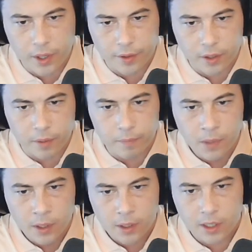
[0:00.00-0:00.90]
uh, the
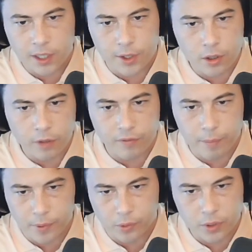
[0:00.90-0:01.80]
heel of
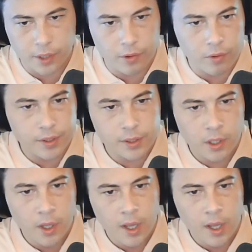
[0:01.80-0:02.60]
the boot and Greece?